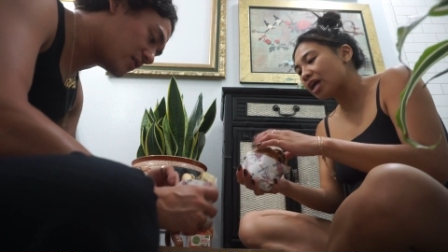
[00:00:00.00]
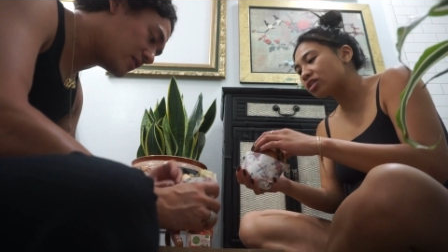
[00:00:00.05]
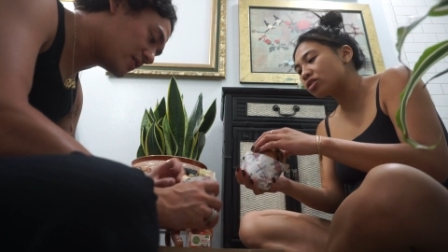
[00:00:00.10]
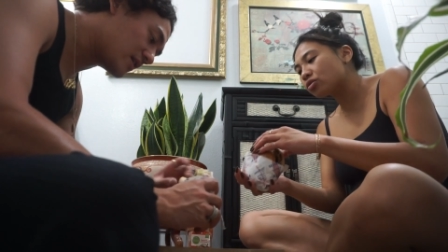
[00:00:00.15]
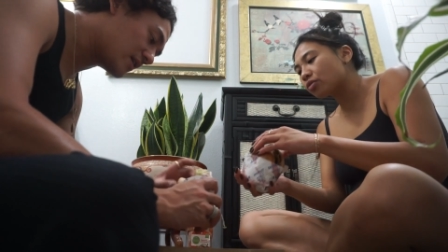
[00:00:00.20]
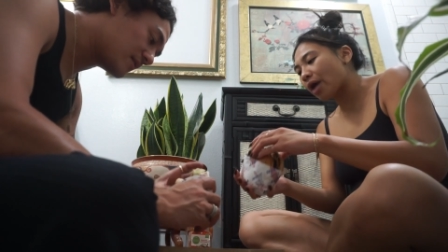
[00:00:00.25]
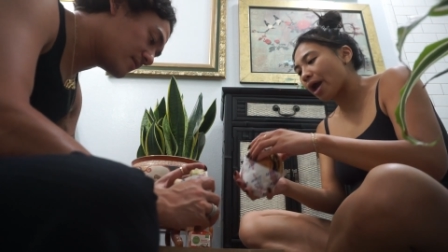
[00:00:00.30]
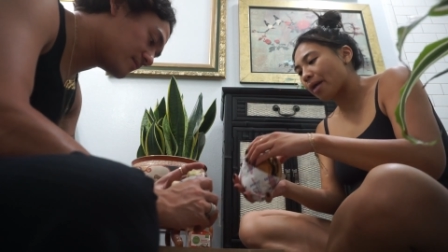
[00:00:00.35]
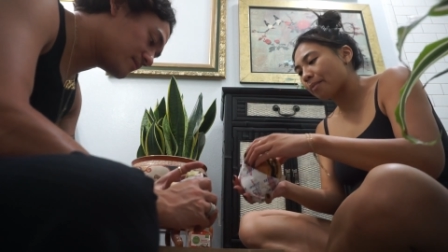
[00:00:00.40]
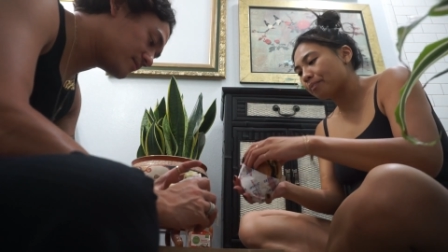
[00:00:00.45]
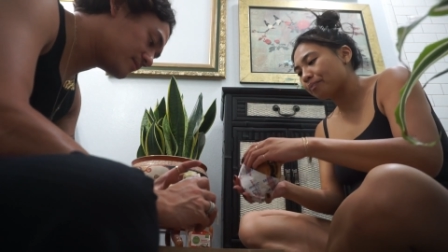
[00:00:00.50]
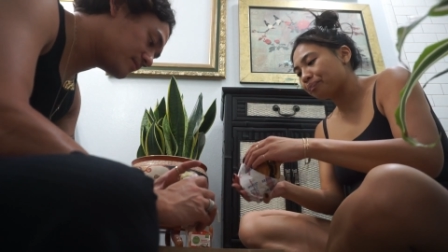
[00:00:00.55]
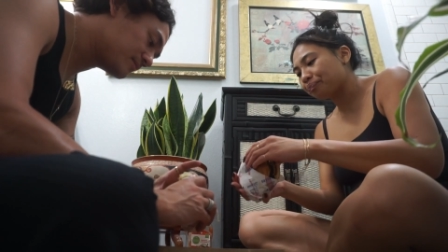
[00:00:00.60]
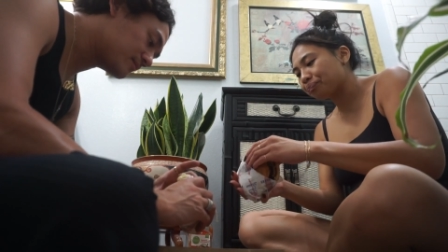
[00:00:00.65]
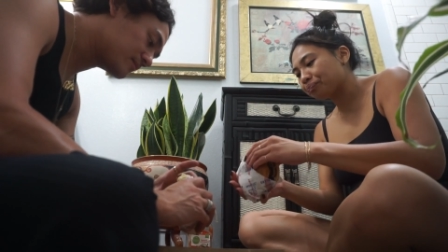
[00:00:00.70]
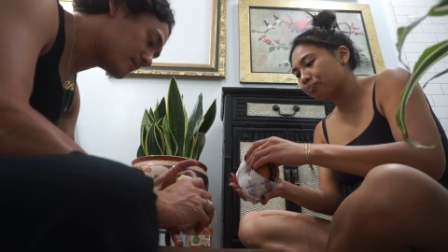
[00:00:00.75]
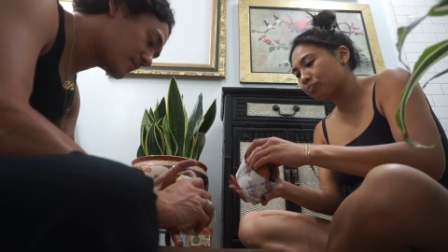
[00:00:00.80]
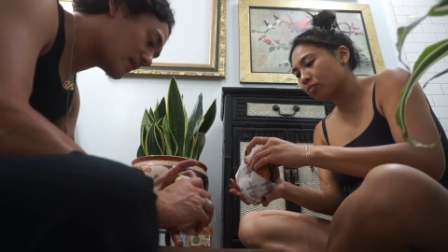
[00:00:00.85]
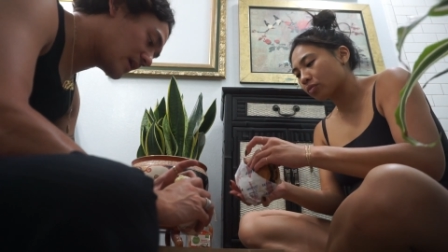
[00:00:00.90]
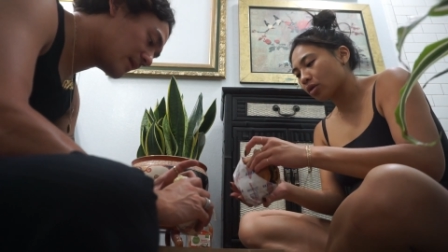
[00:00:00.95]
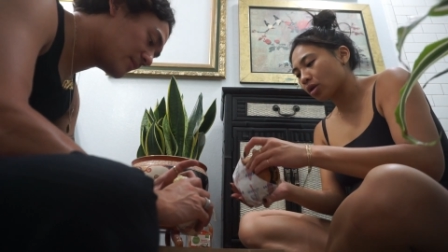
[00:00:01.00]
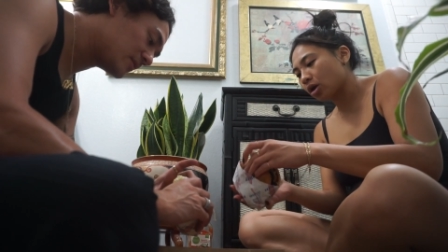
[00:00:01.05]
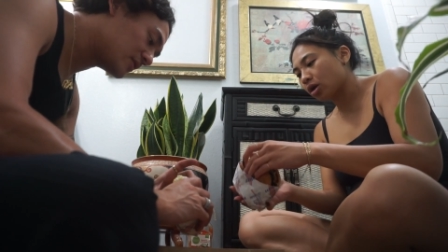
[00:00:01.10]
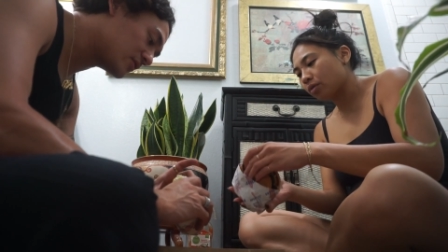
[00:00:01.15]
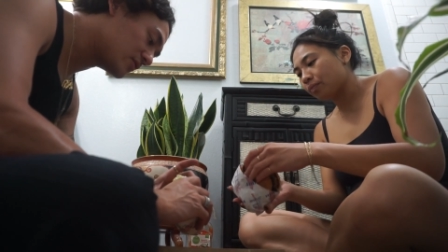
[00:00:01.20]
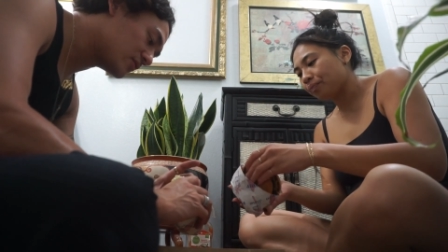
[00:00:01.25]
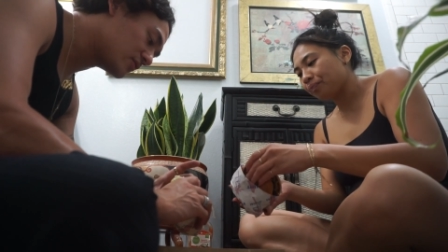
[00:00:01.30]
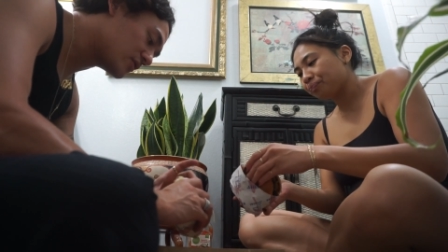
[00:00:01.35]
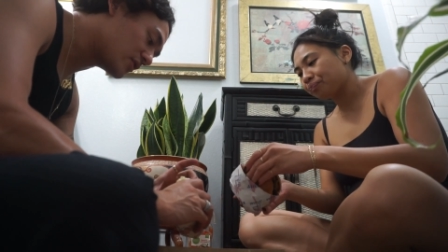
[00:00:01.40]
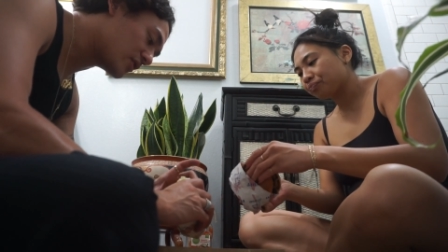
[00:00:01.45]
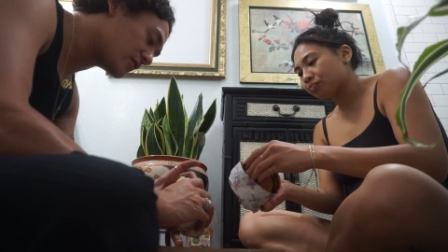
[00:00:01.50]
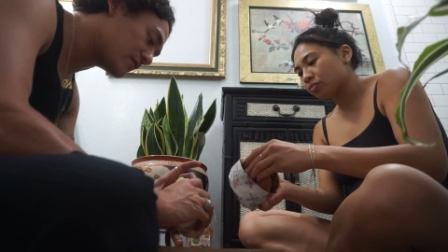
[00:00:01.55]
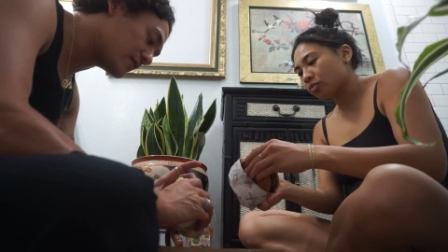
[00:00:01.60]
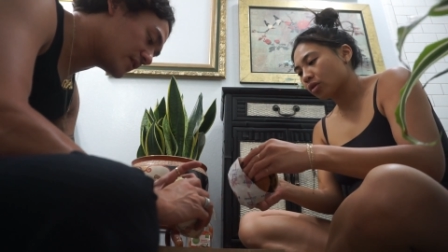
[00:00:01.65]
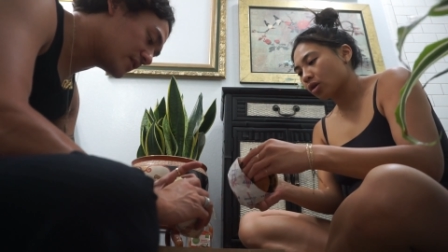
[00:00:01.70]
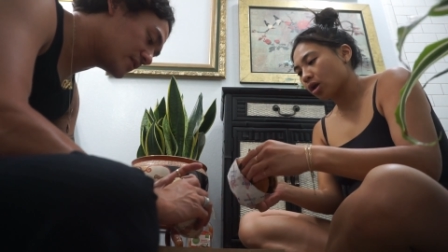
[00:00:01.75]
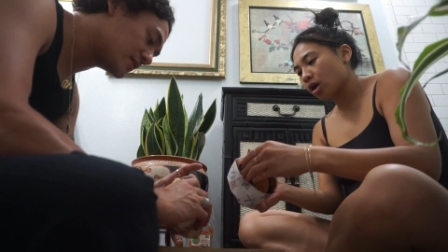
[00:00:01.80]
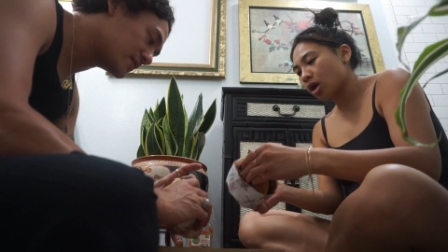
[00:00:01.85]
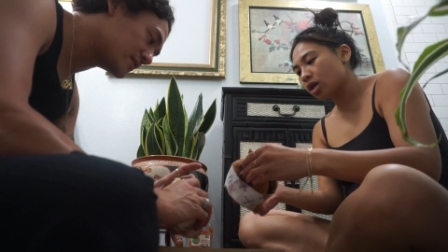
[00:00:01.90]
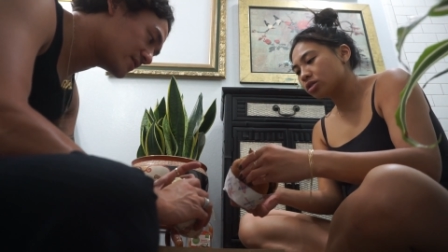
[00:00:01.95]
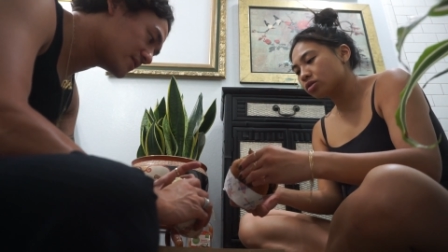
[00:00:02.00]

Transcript: It's okay. I'm a little nervous.